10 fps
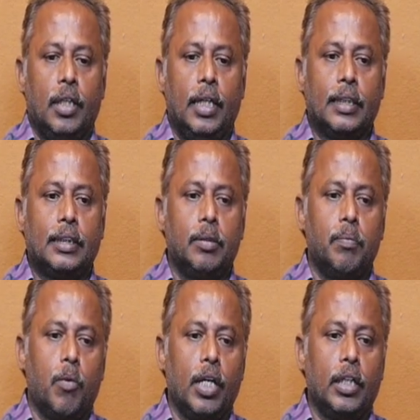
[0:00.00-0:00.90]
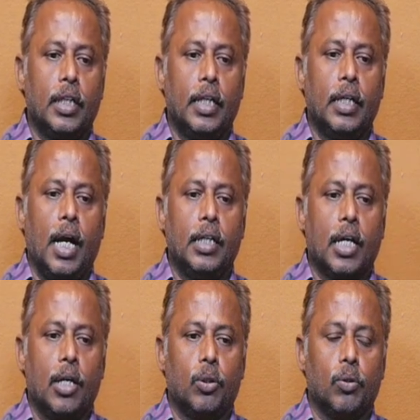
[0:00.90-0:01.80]
Next, monitoring and
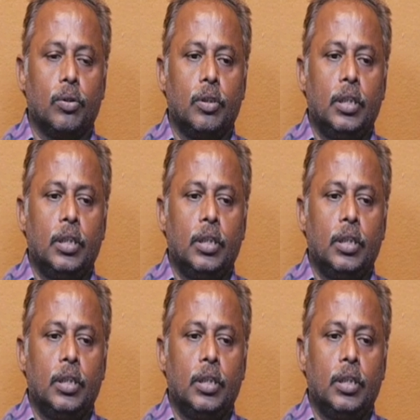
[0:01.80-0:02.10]
control.